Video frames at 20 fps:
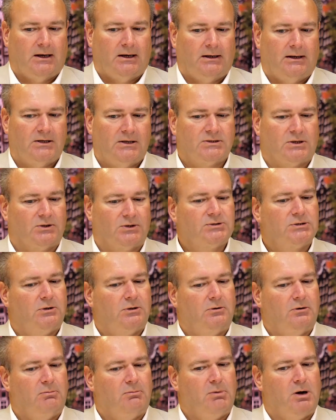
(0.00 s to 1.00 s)
is
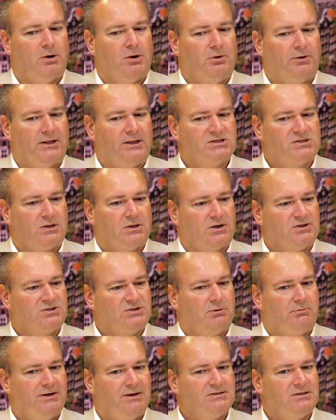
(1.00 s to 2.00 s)
also a model that starts
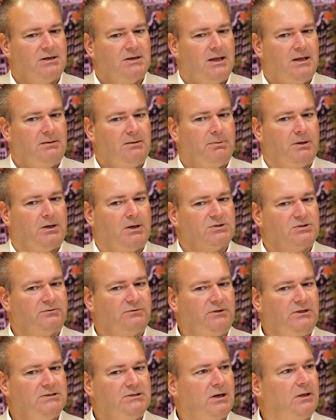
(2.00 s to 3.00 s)
to resonate because of
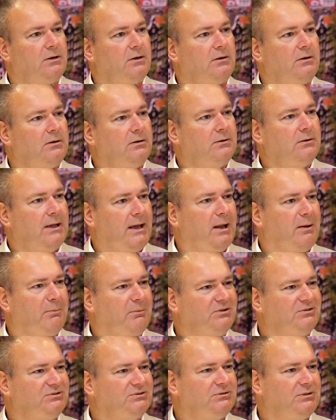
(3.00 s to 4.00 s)
these other
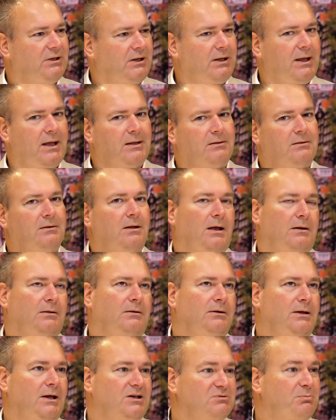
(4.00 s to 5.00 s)
elements at
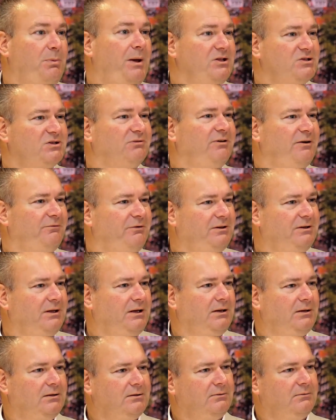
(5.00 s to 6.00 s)
the expense of
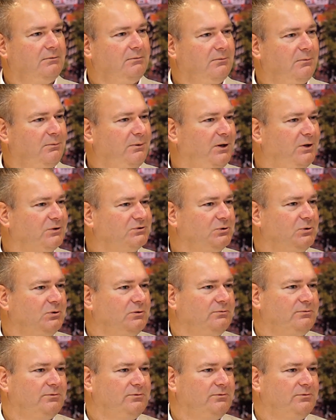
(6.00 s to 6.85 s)
everything we are sort of